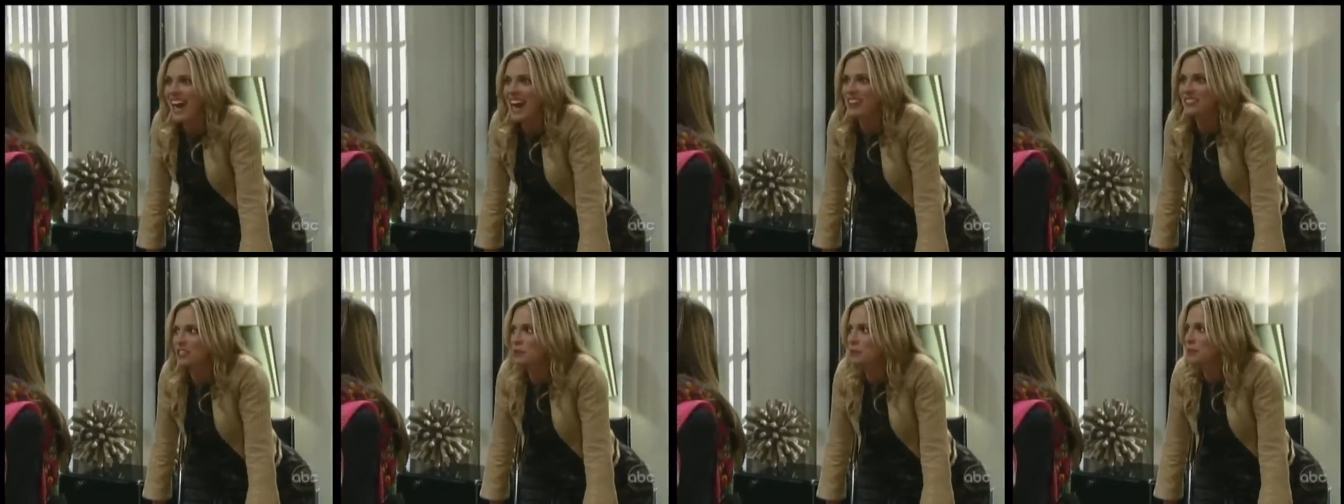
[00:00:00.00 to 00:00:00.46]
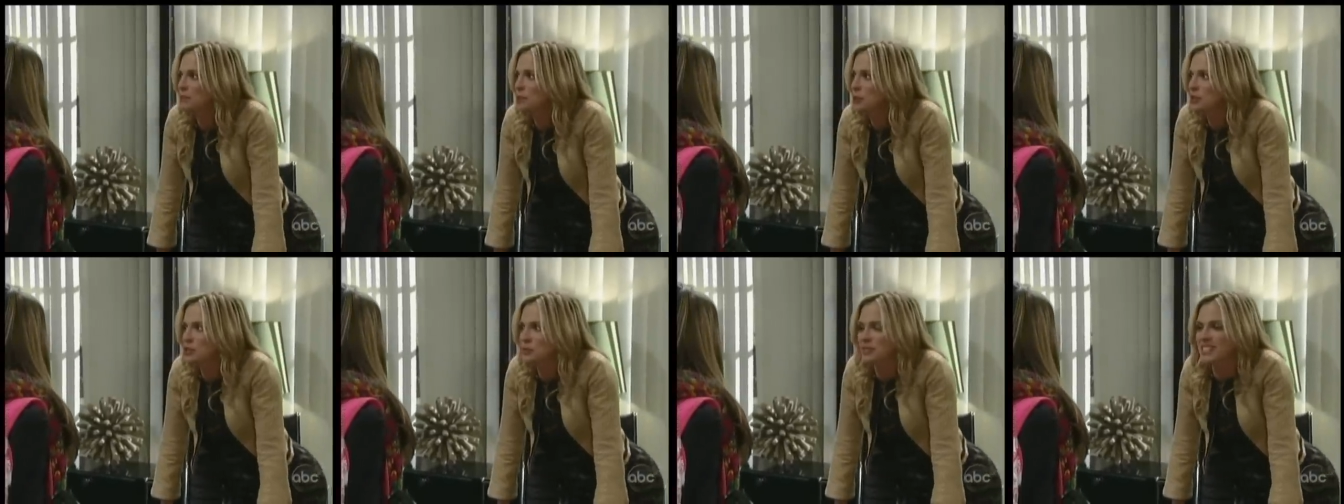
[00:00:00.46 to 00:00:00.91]
I only read
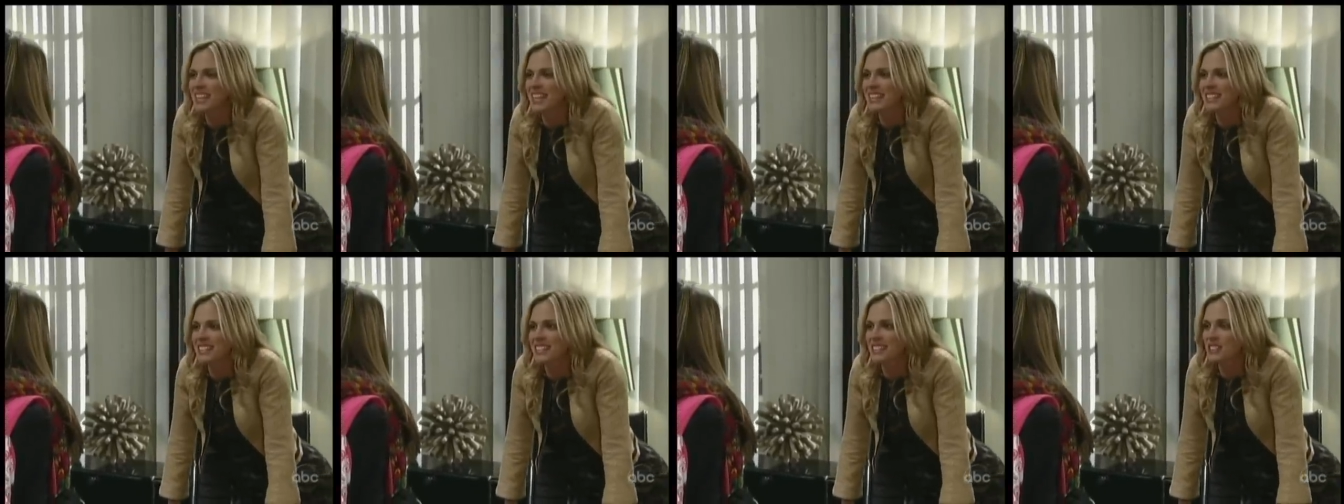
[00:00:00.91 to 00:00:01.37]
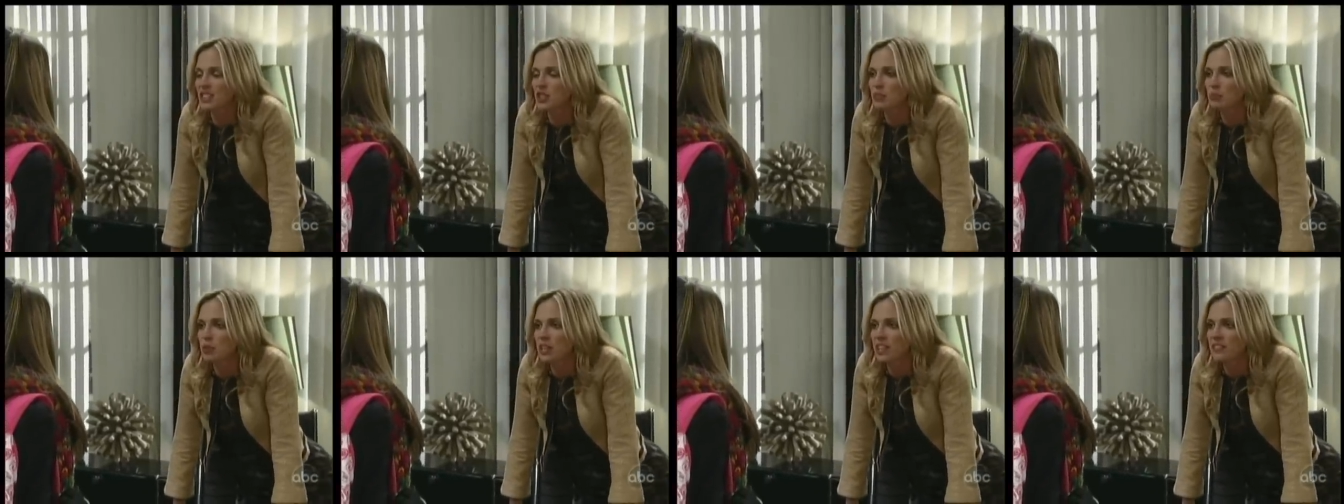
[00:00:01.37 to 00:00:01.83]
books with sex in it. Does
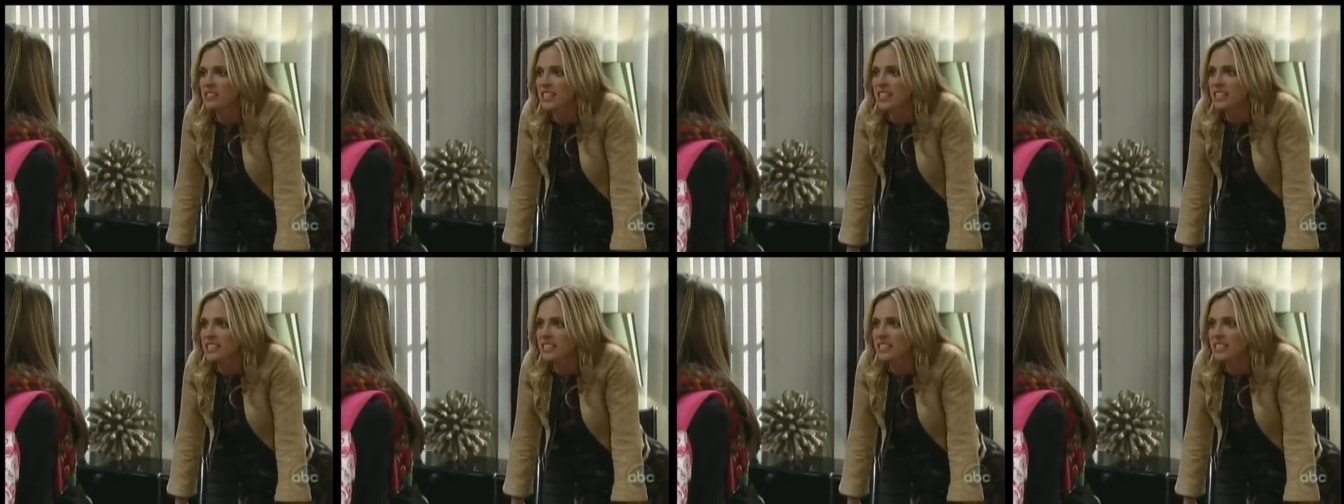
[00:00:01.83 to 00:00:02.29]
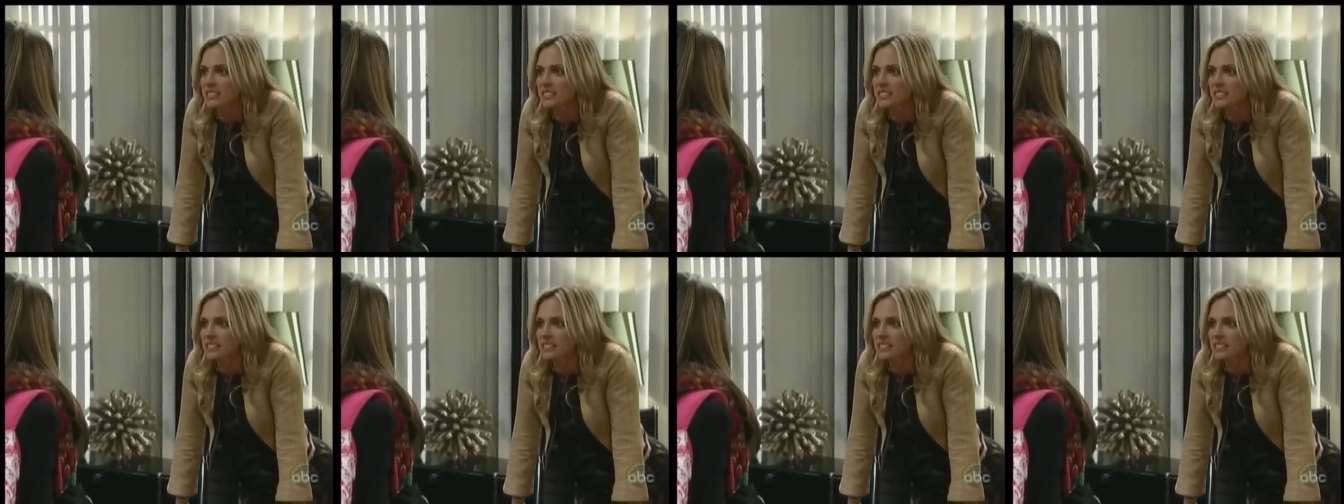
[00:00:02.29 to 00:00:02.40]
your book have sex in